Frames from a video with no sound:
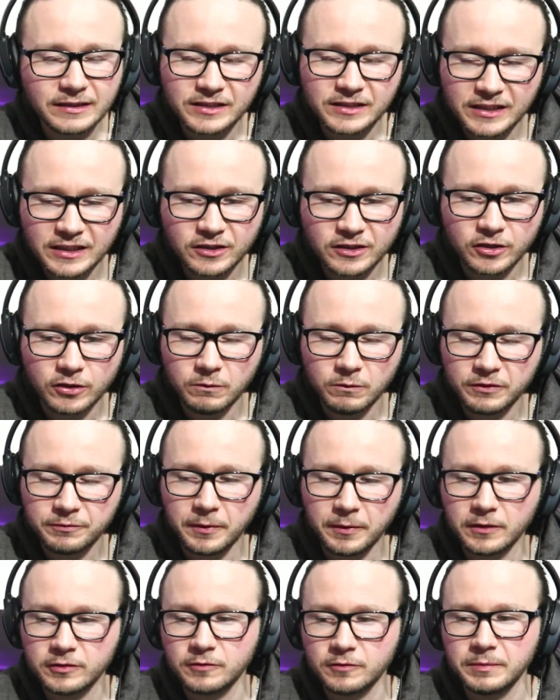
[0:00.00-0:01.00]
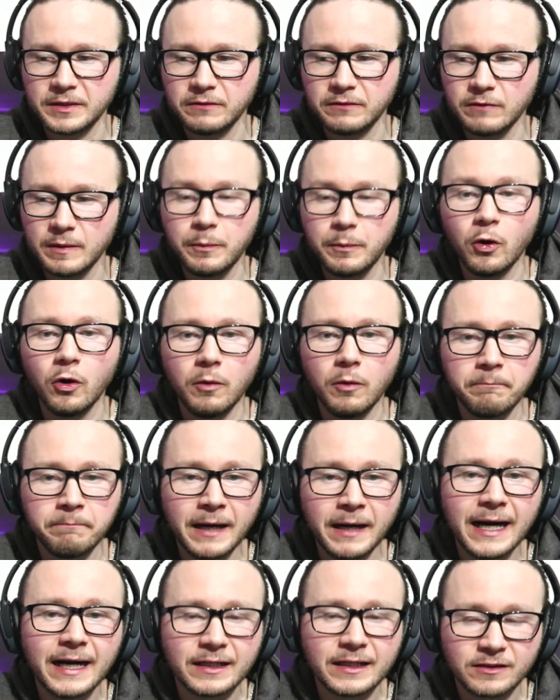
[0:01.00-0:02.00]
she could do is possibly report
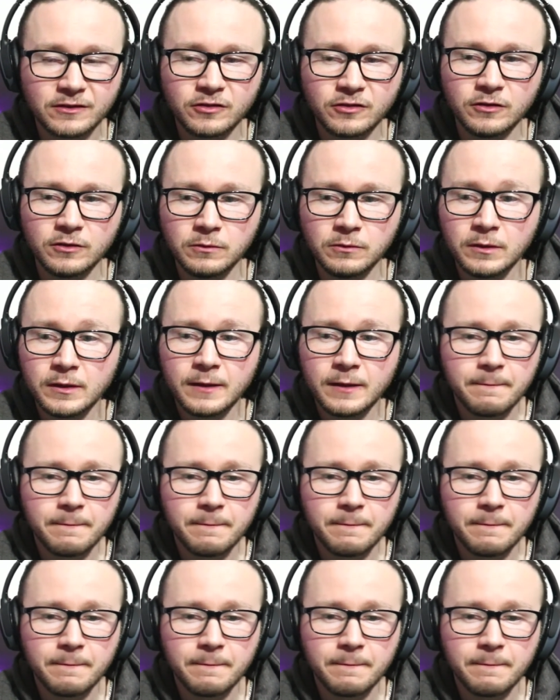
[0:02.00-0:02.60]
back to